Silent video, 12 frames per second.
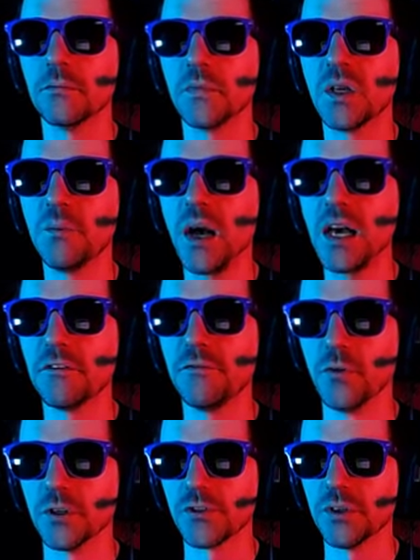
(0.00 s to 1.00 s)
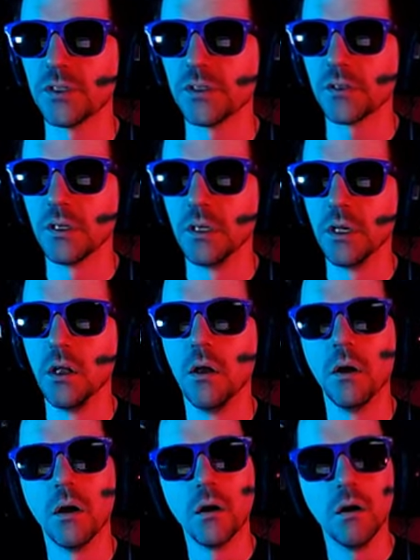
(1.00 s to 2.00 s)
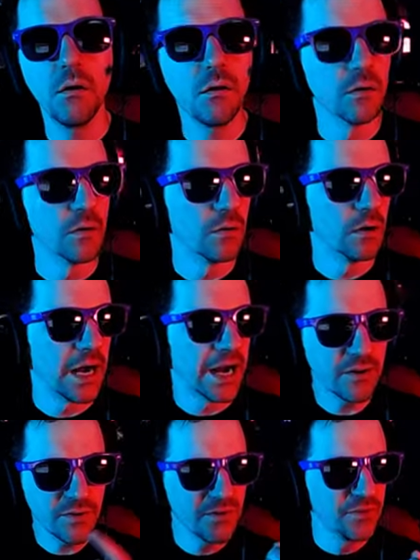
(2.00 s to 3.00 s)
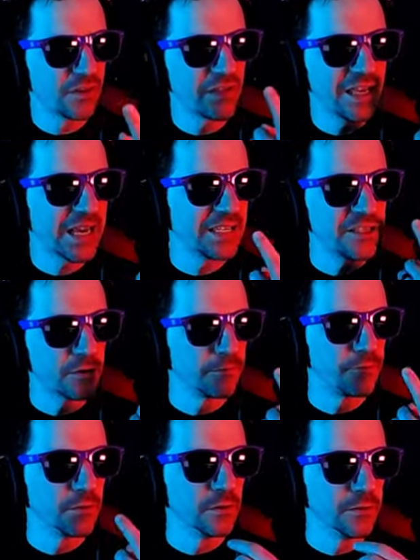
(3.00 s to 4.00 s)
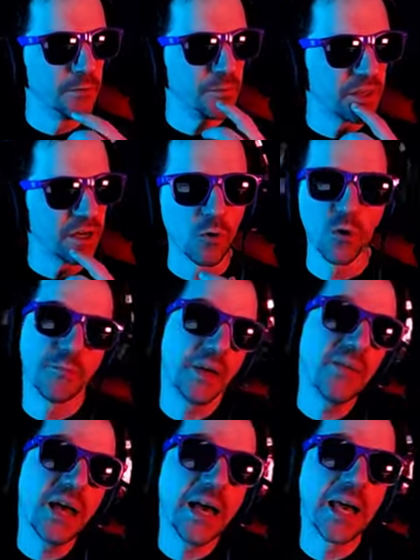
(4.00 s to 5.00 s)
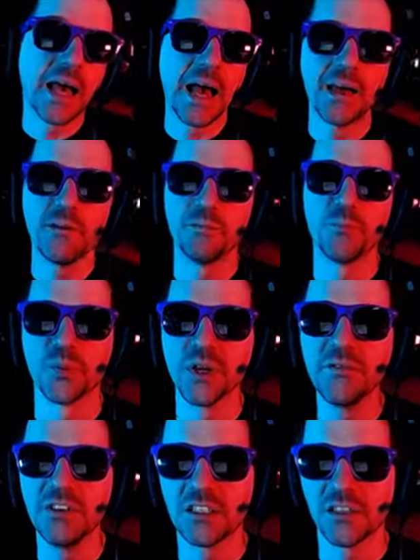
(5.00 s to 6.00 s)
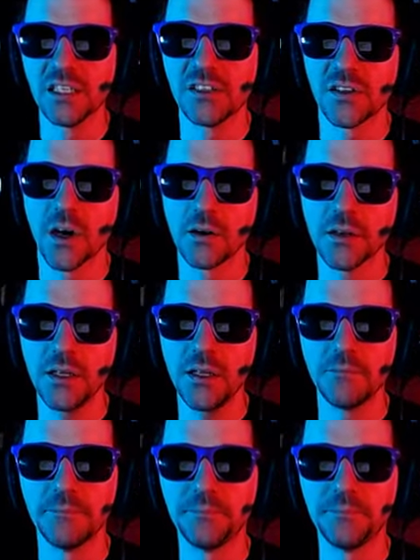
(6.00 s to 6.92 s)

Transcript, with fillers: the mana fortress. Oh, I don't even think I did a full loop there. Or maybe I had previously started it?